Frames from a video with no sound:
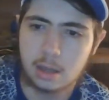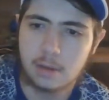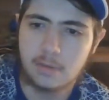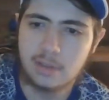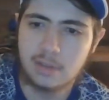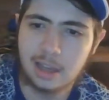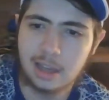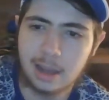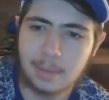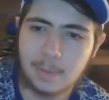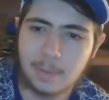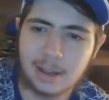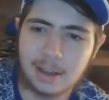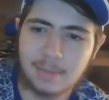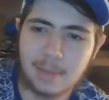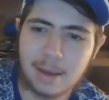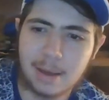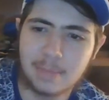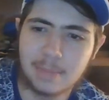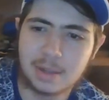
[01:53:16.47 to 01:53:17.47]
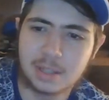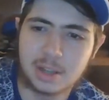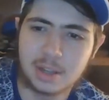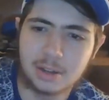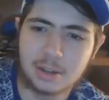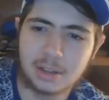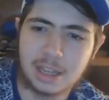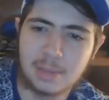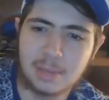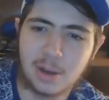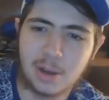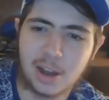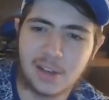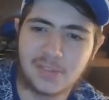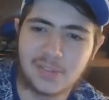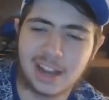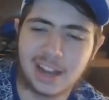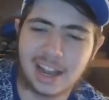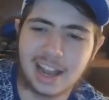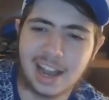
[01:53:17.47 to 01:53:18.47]
VIP members only
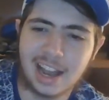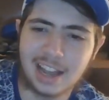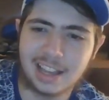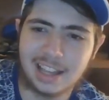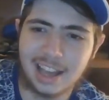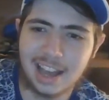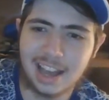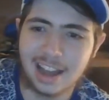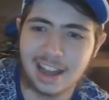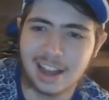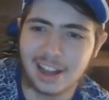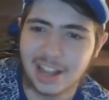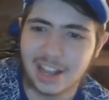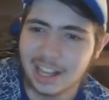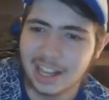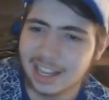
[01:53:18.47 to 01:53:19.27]
birthday. Heck yeah.